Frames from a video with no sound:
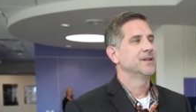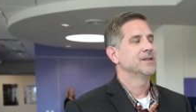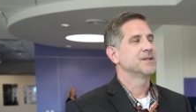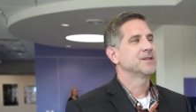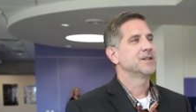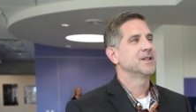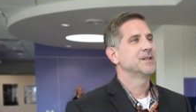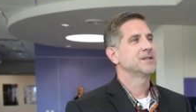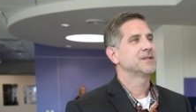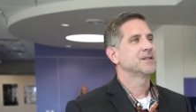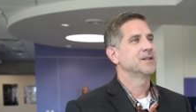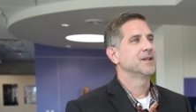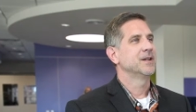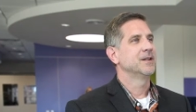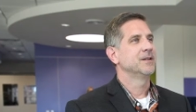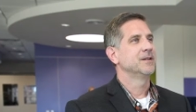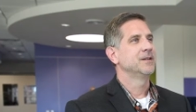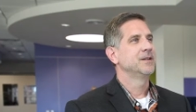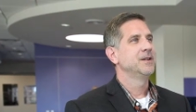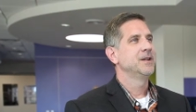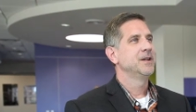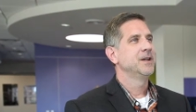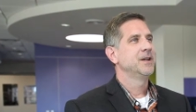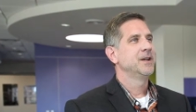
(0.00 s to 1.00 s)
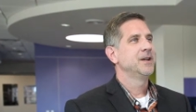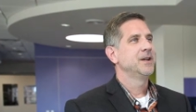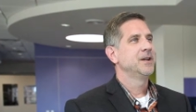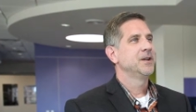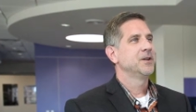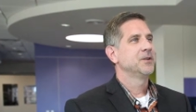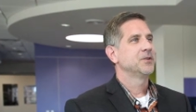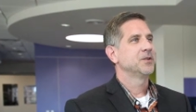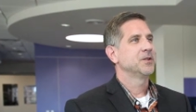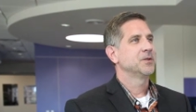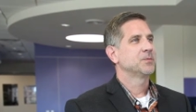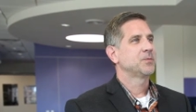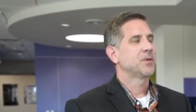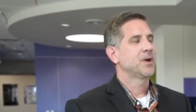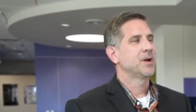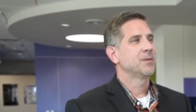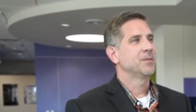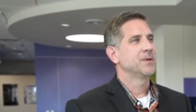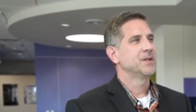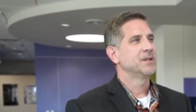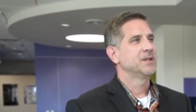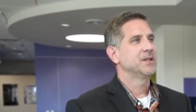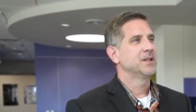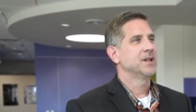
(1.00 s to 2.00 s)
and since then, she's
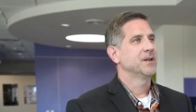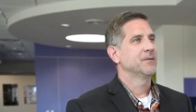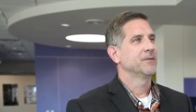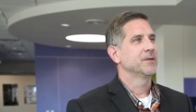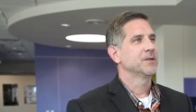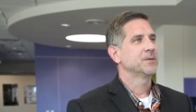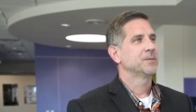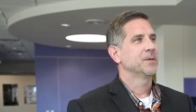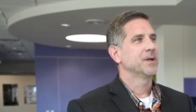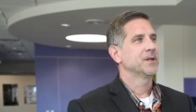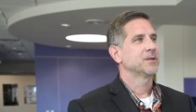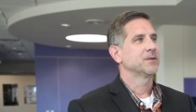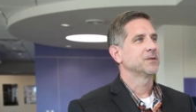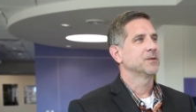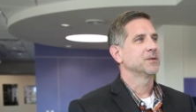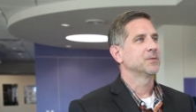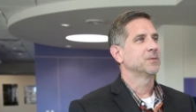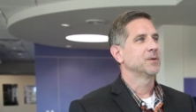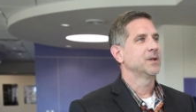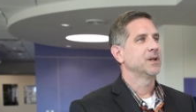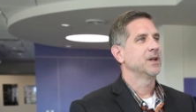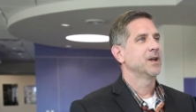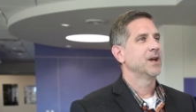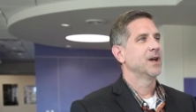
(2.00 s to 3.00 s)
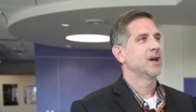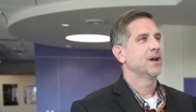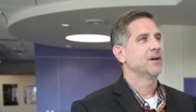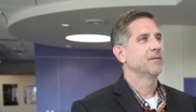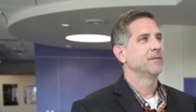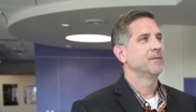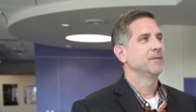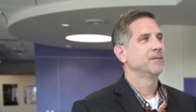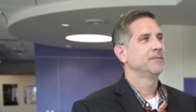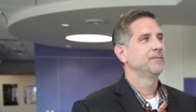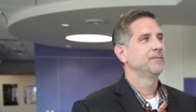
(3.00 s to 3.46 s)
probably seen every specialist we have,